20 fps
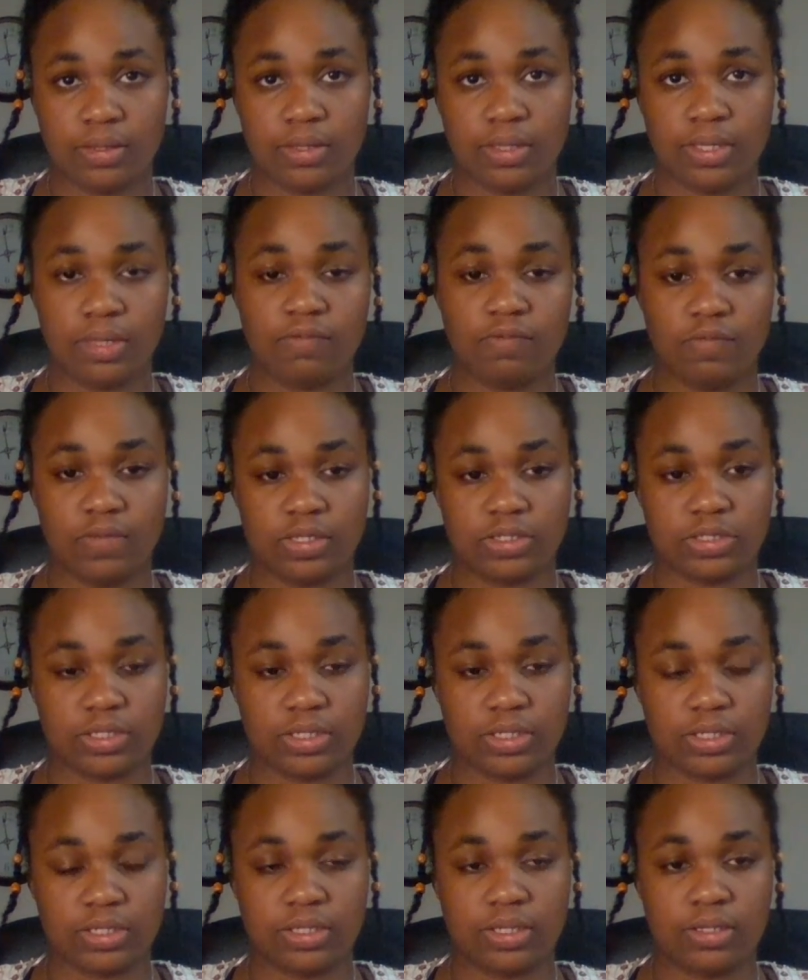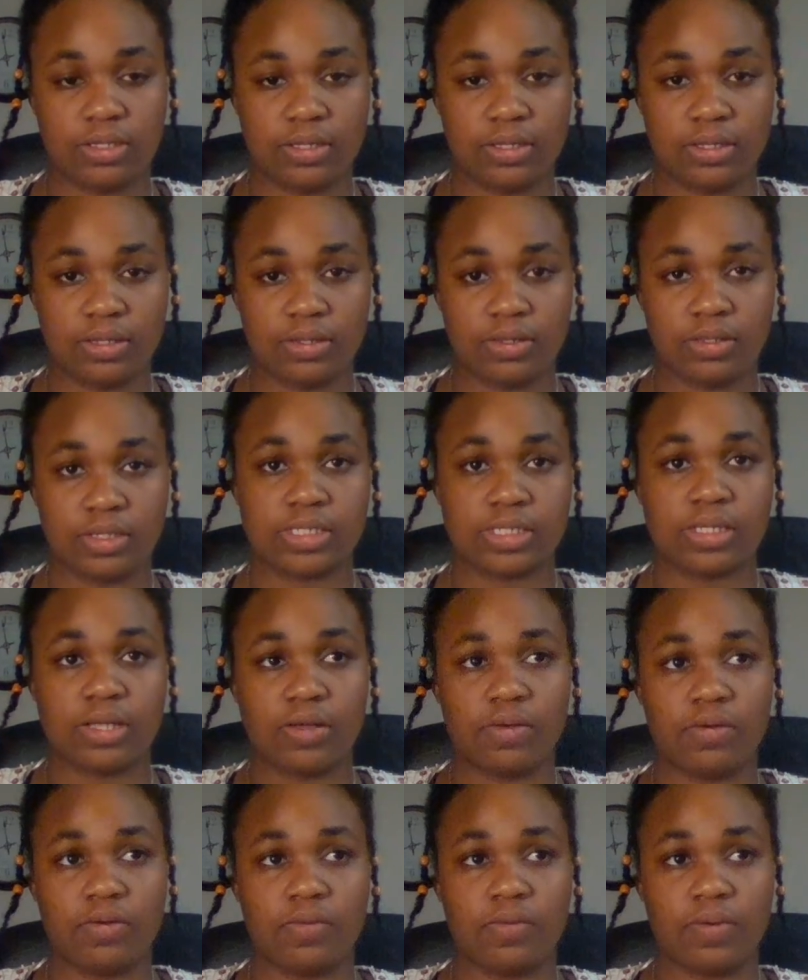envision. That's
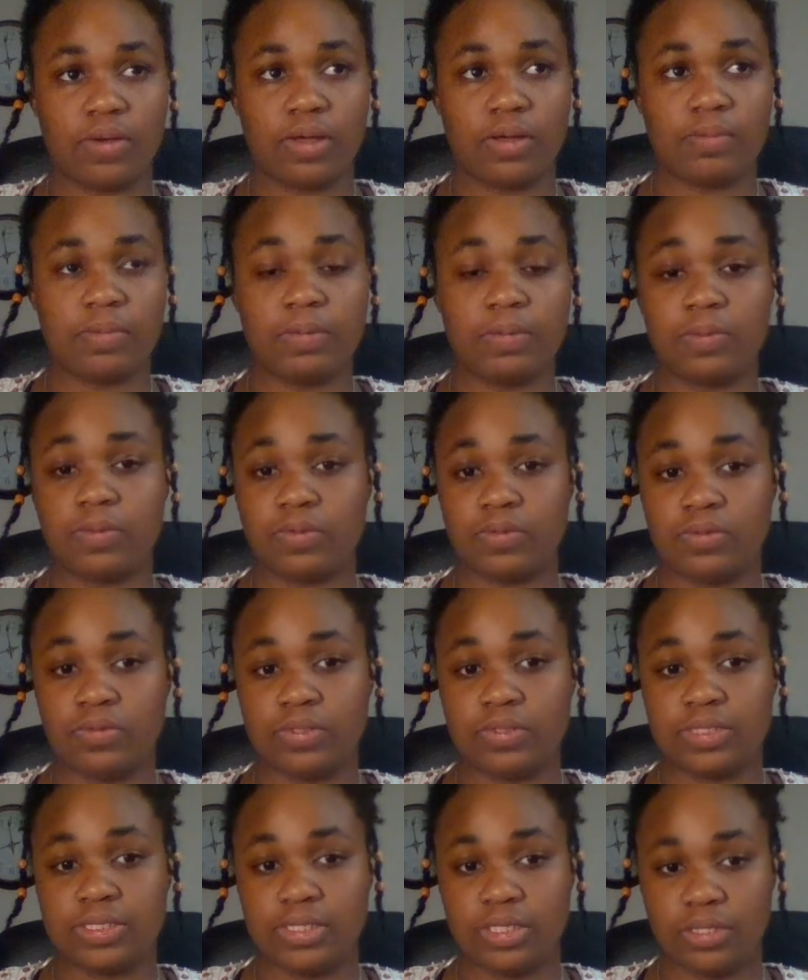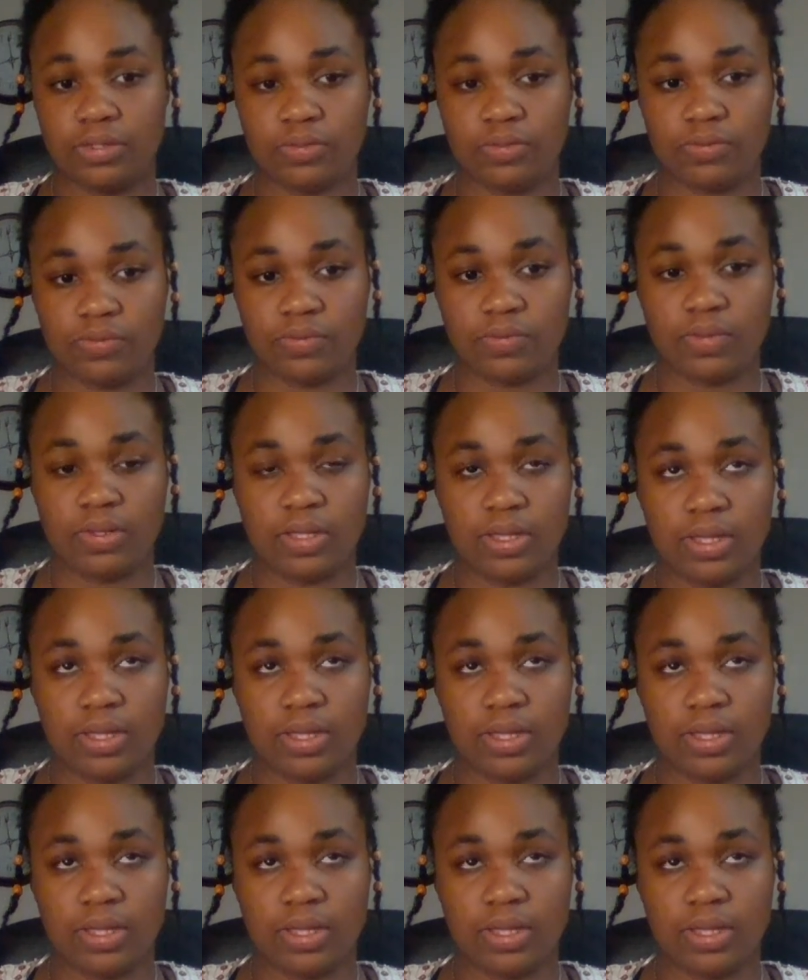how people see you,